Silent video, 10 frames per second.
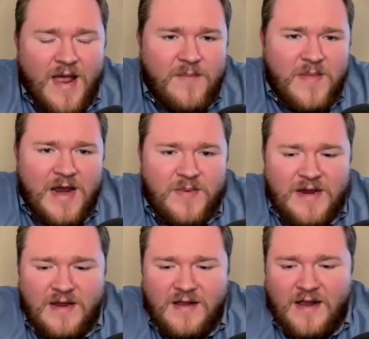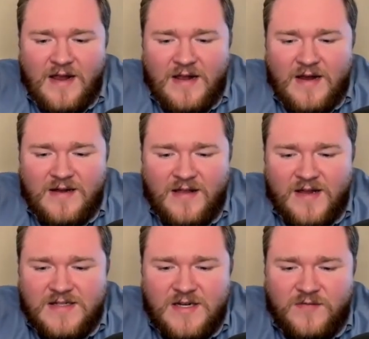and maybe I
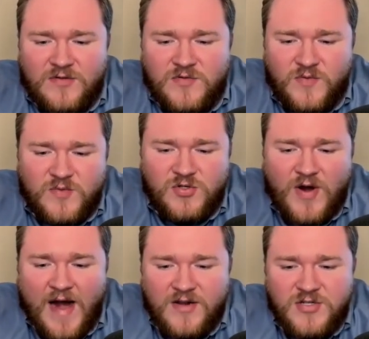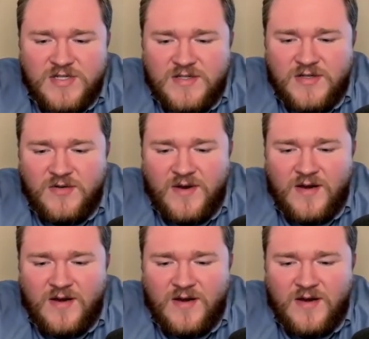think it differs from strategy too.